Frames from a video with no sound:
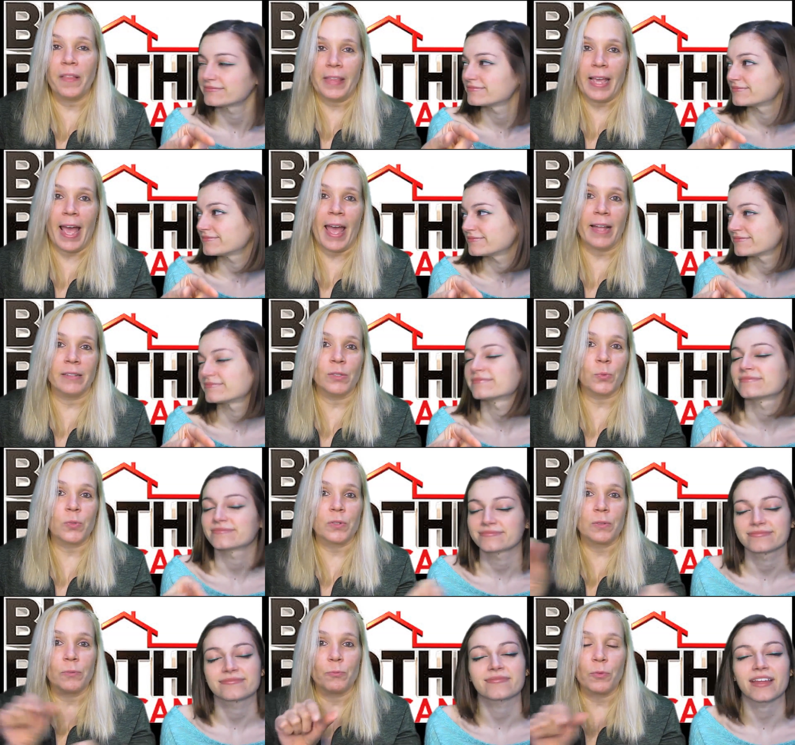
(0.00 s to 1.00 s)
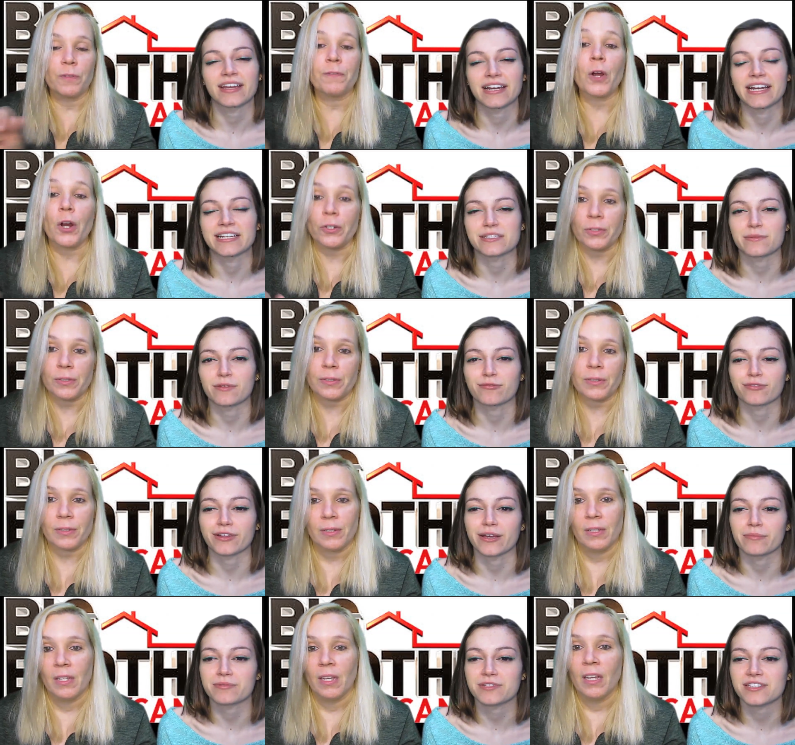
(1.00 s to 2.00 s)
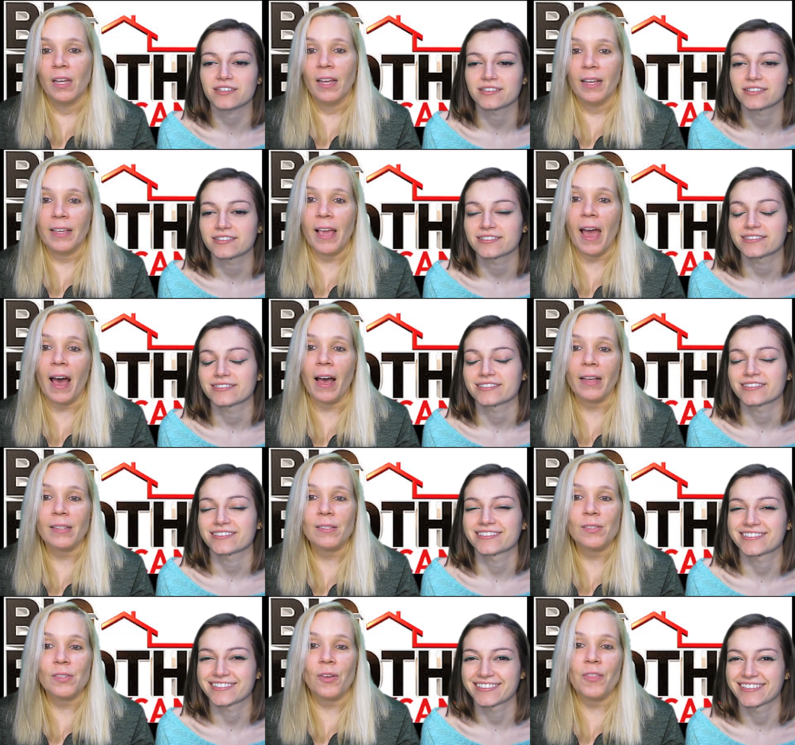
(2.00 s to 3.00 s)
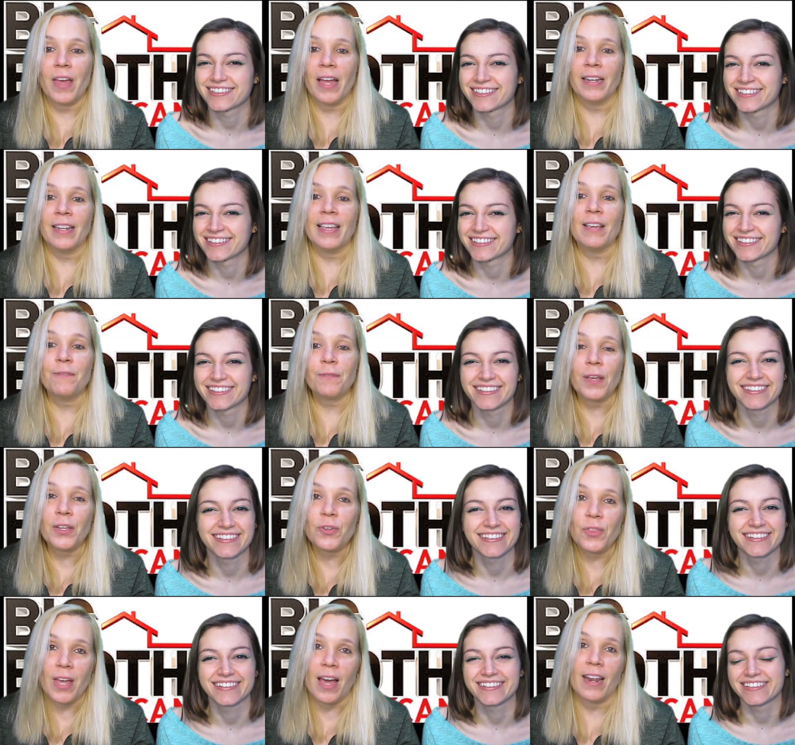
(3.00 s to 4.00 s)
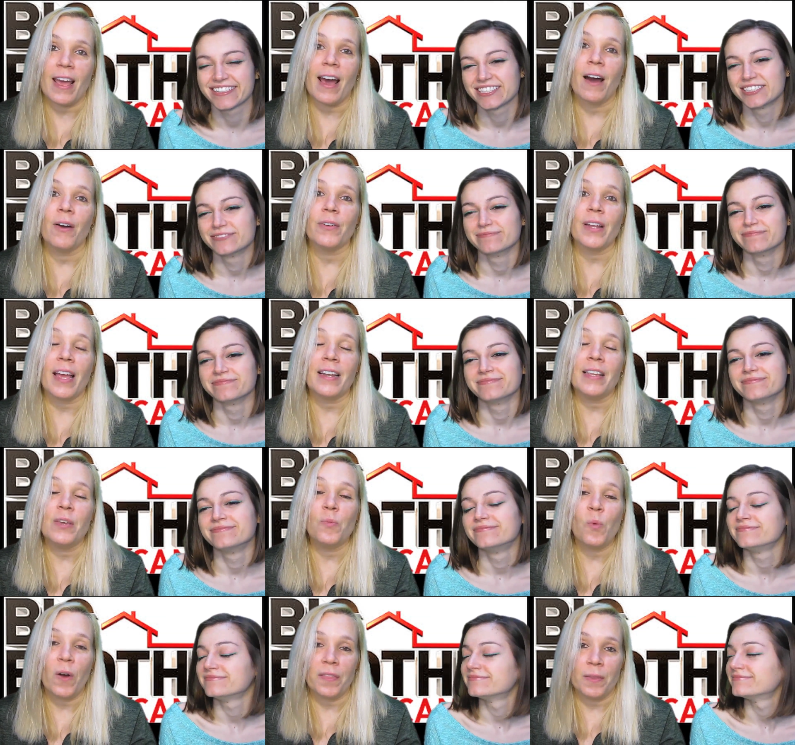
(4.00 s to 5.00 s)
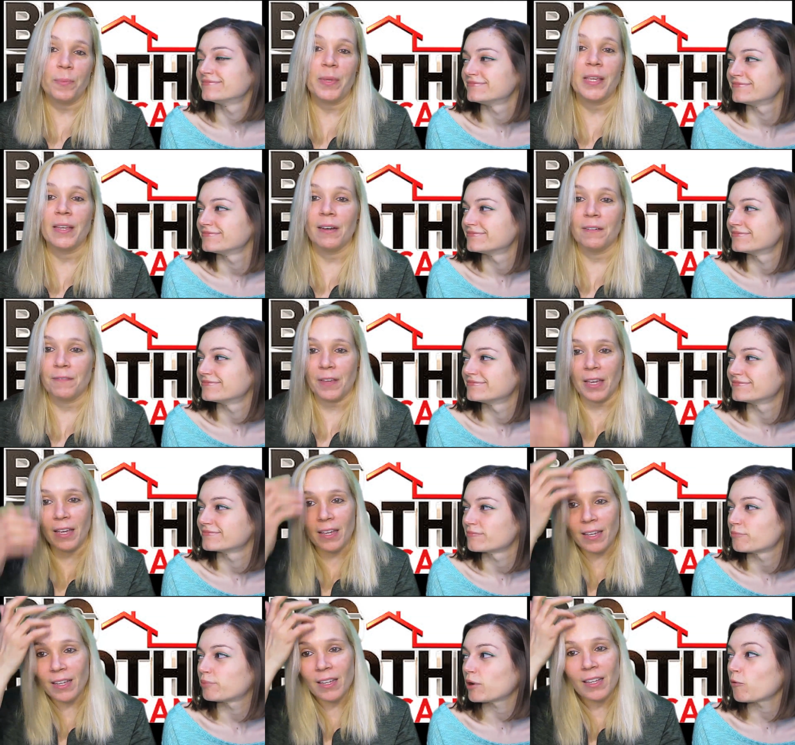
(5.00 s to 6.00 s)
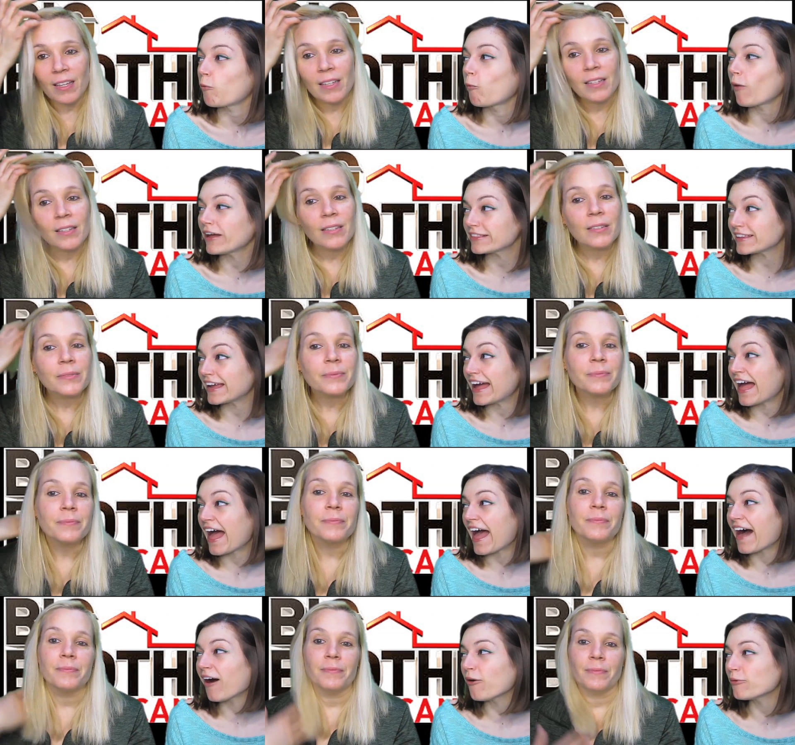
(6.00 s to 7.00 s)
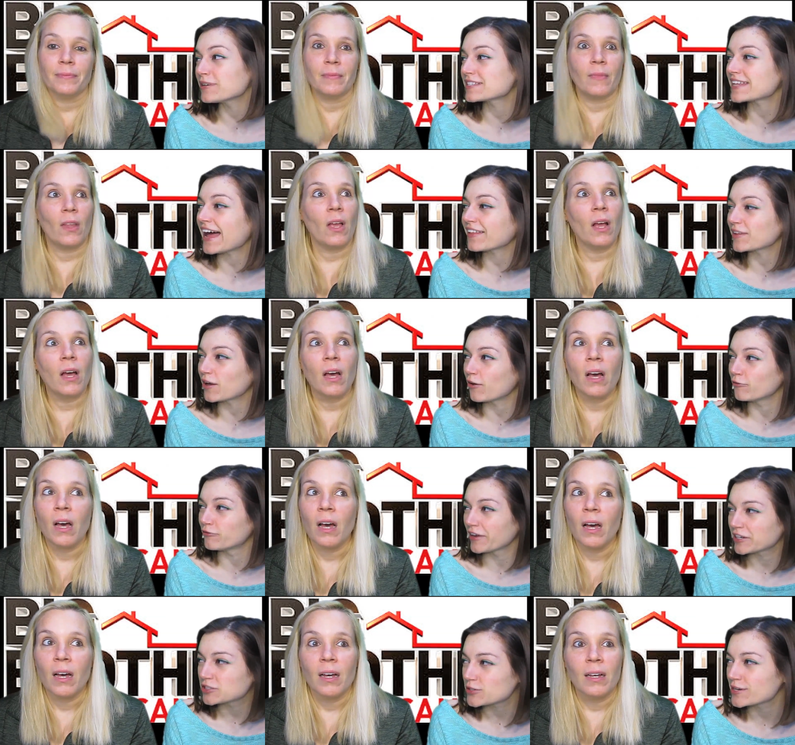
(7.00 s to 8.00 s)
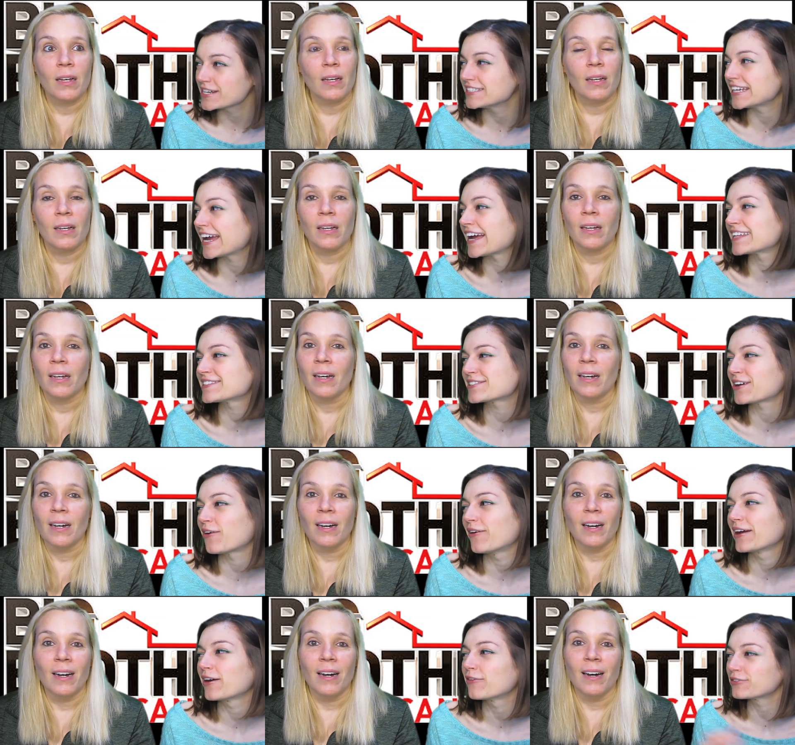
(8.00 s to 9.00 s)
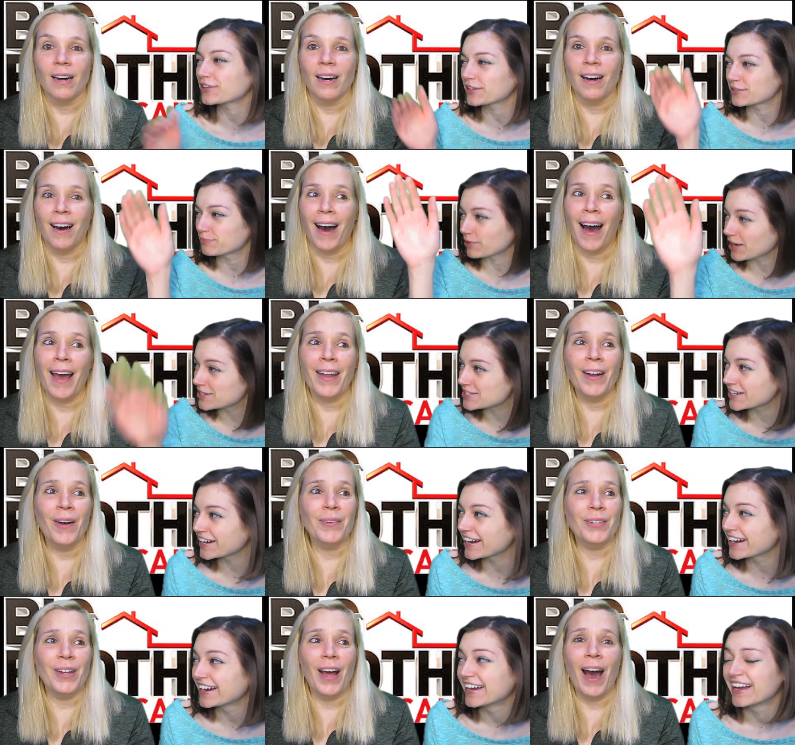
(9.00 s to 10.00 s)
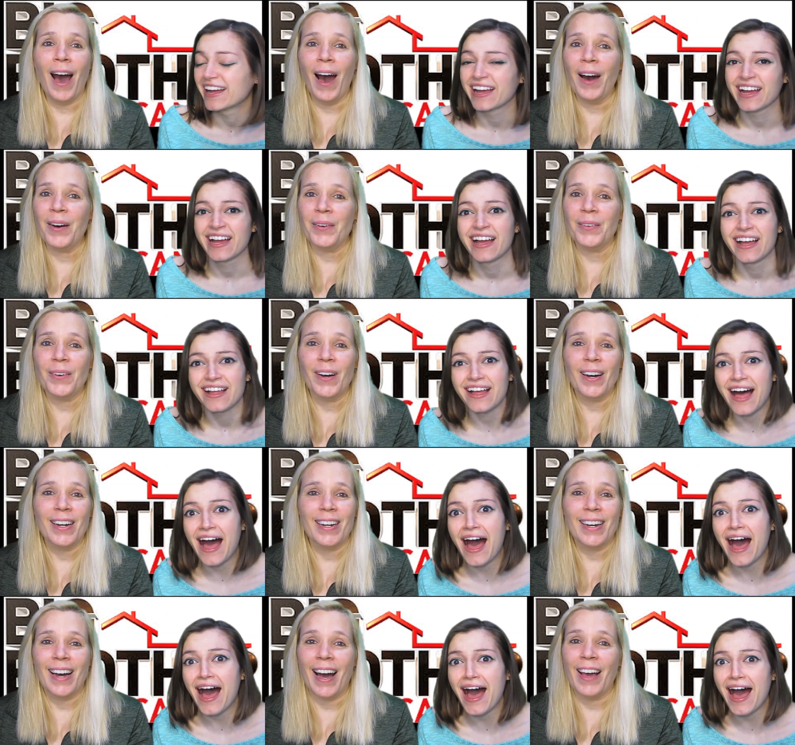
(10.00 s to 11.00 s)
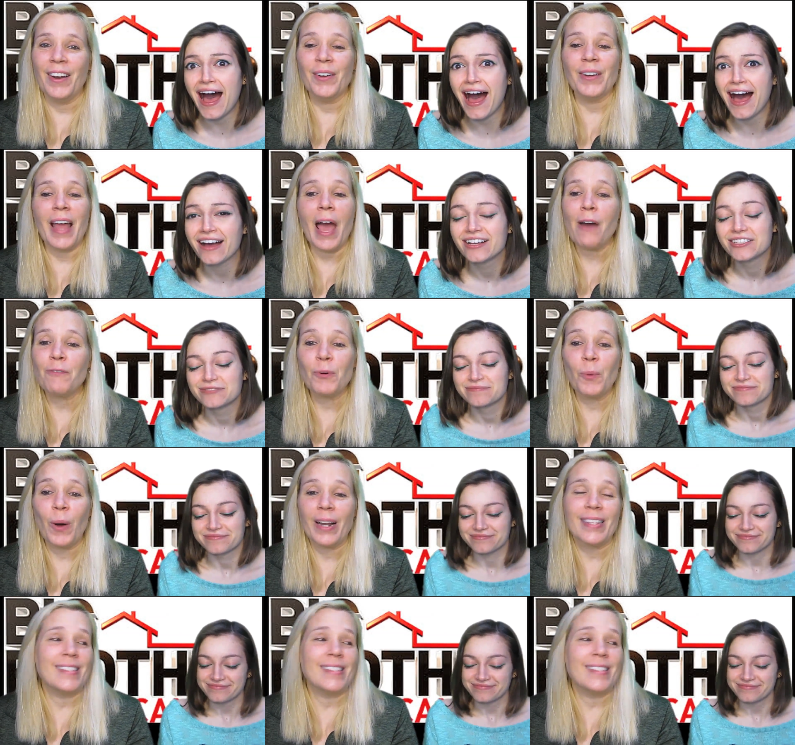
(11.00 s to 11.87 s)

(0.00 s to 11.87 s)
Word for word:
Speaker 1: on the ends were They reversed. needed to be flipped. Yeah, so then he figured that out and he won the POV.
Speaker 2: But what the hell was that little victory dance going over to the buzzer? I don't know. Ah! don't ever want